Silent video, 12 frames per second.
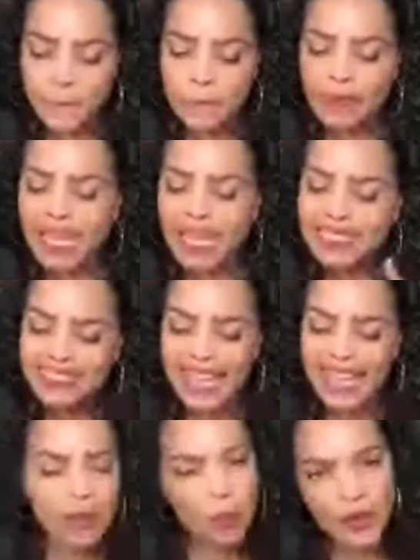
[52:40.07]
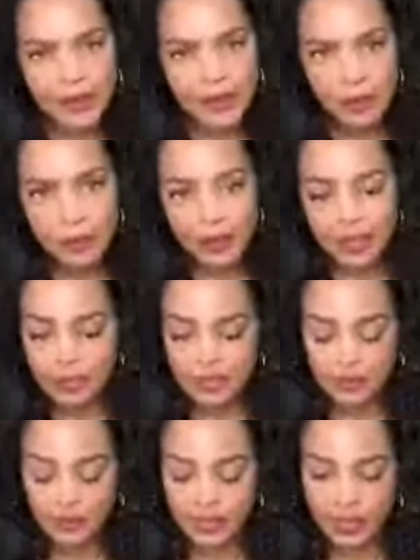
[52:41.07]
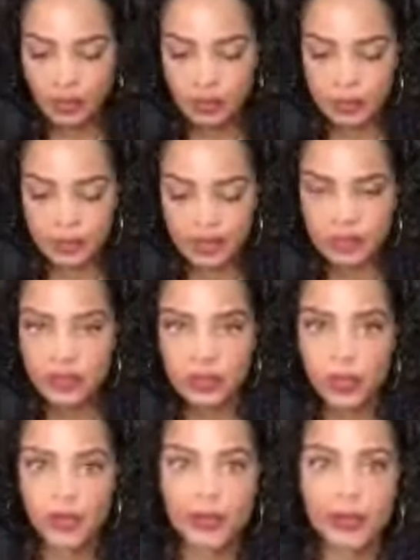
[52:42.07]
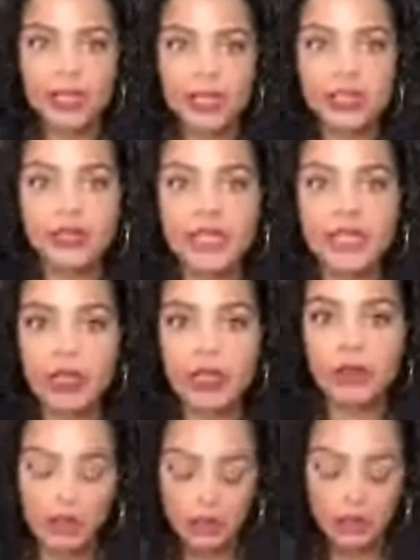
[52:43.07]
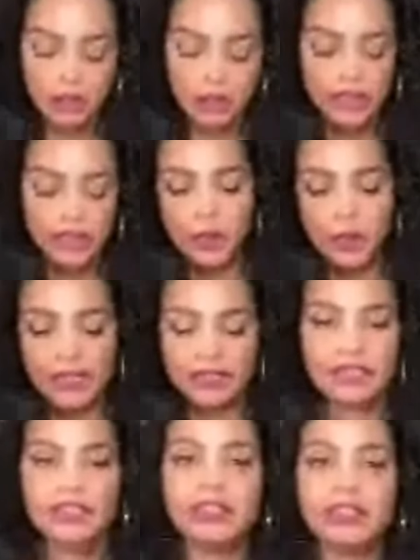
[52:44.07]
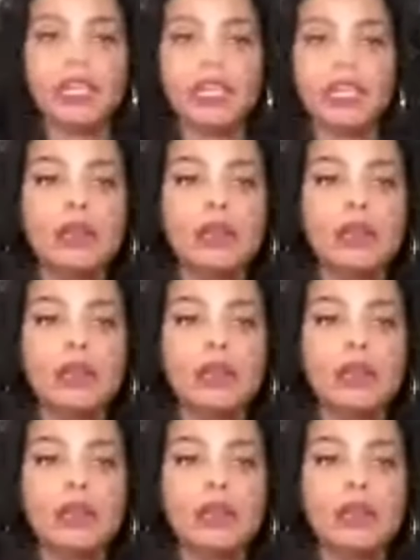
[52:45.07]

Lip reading: Is Kate wearing her ring in this video? Let me just go through this video, see if you guys can see.